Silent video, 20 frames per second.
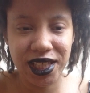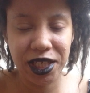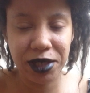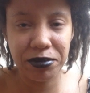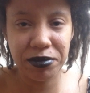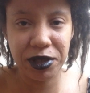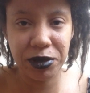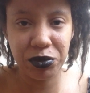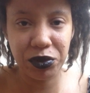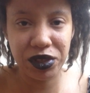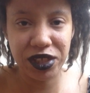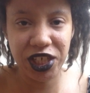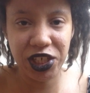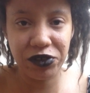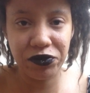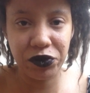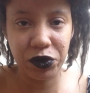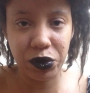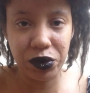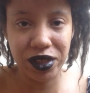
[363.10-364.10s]
think people need
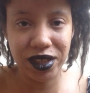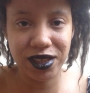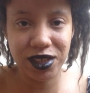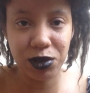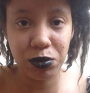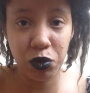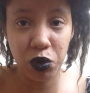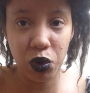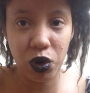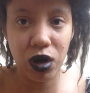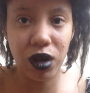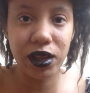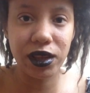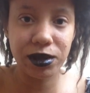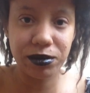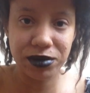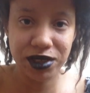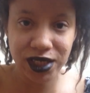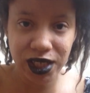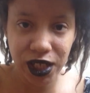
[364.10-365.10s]
to focus more on
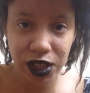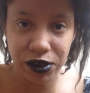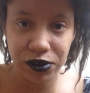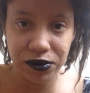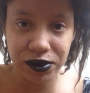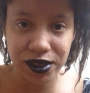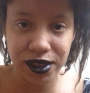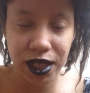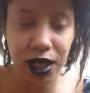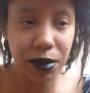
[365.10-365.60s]
themselves,